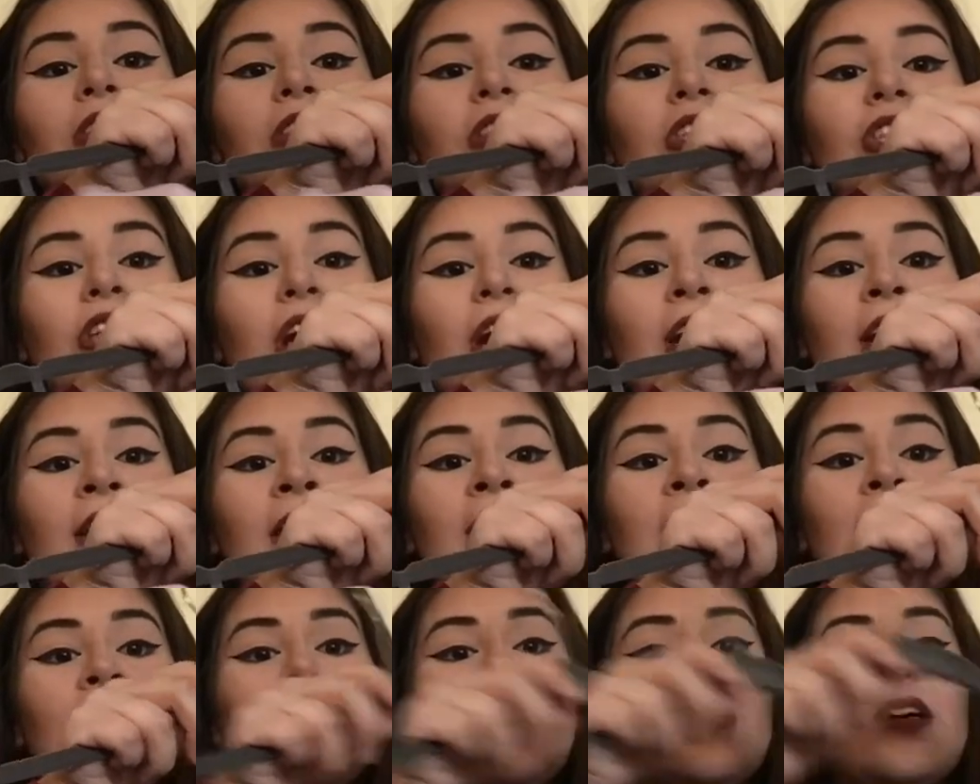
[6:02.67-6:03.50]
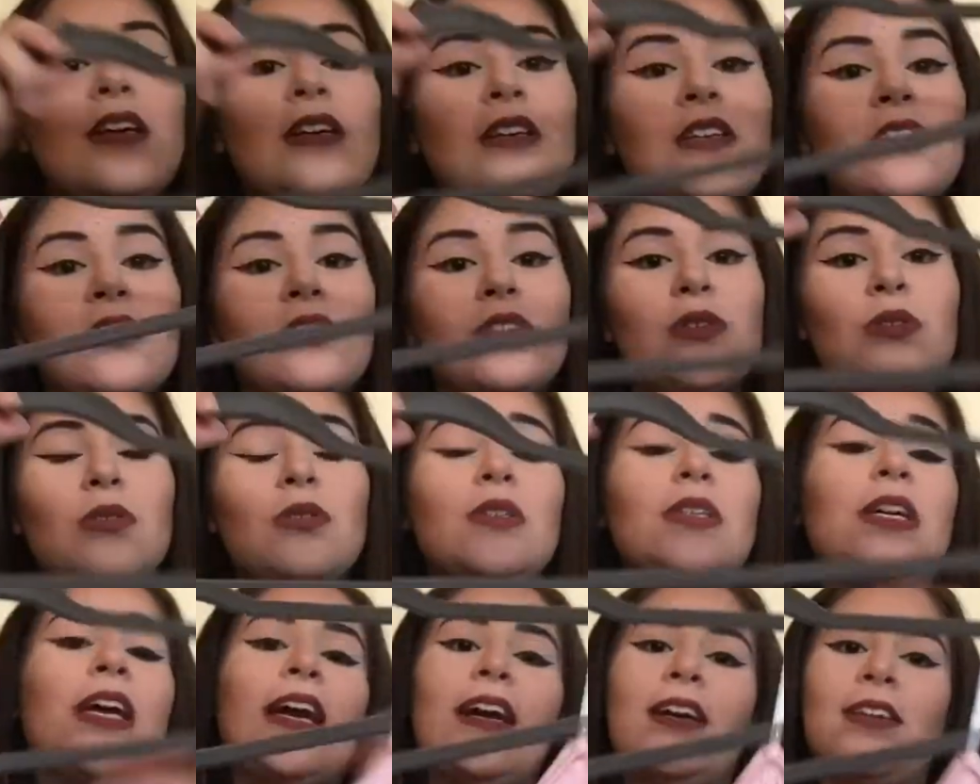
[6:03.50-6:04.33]
shiny so
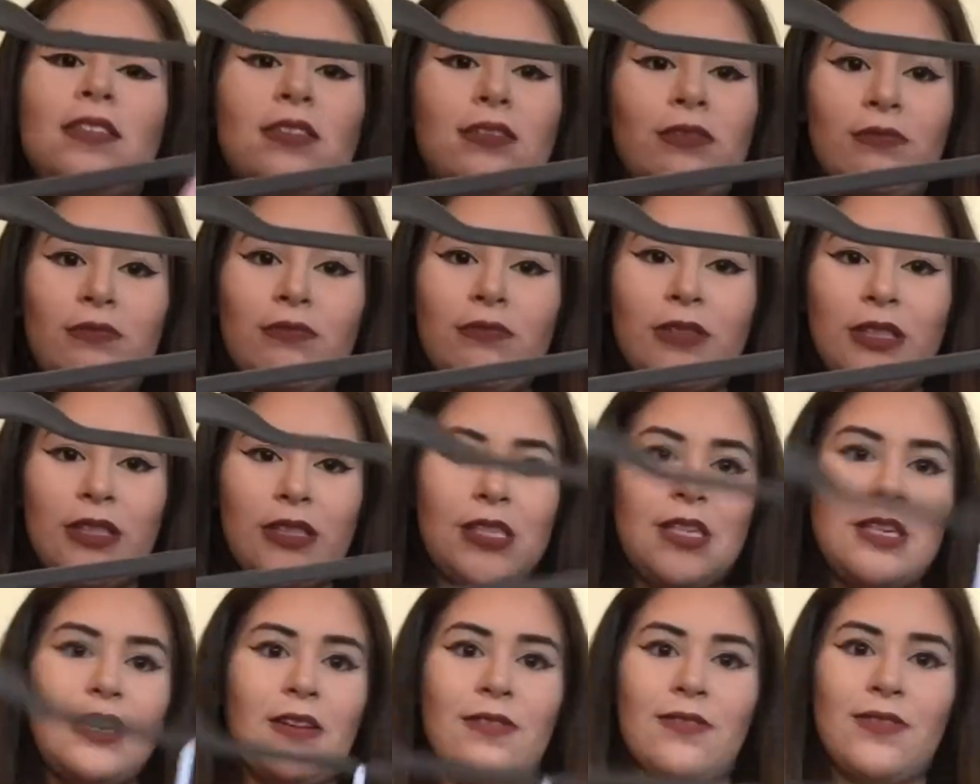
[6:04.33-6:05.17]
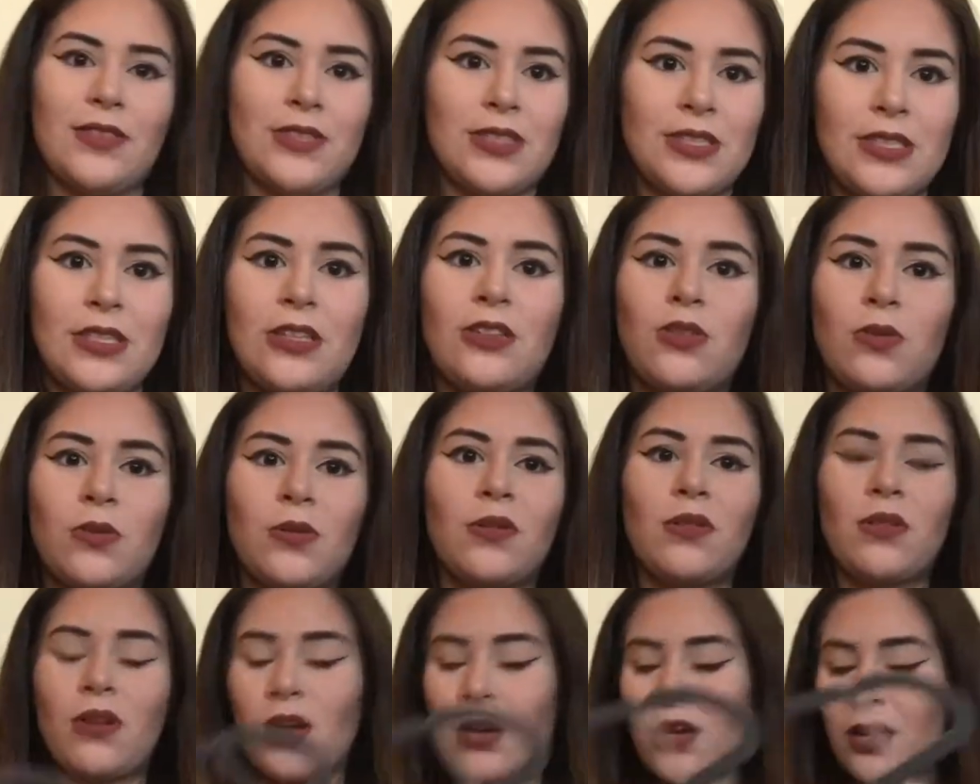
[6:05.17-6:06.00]
you can't see if it's see-through
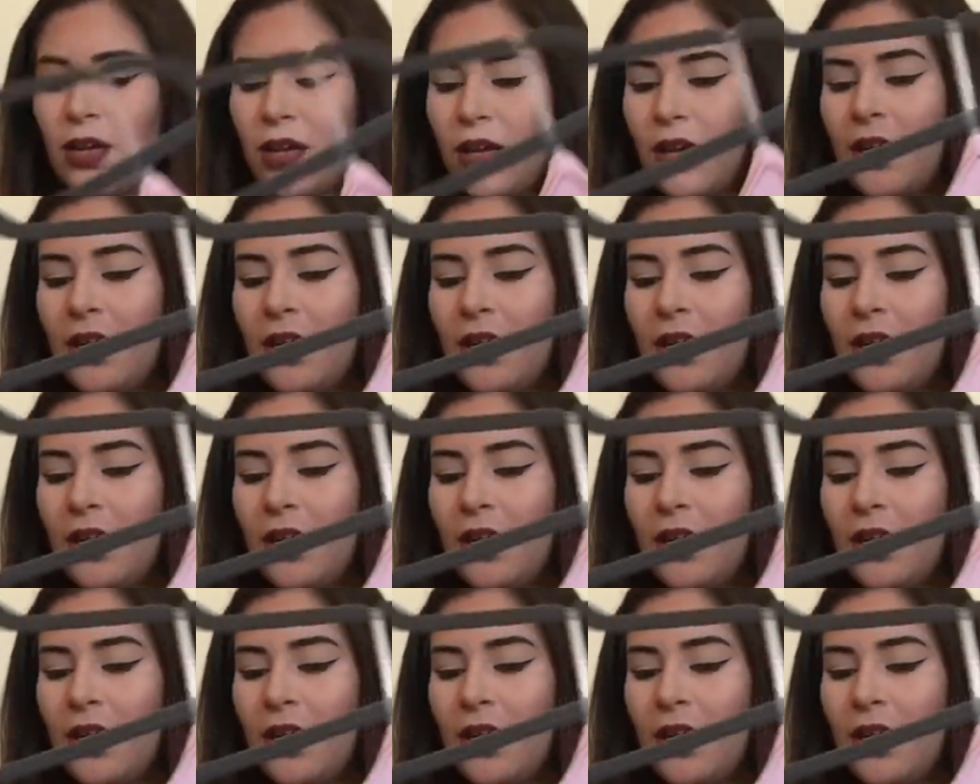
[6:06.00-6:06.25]
or not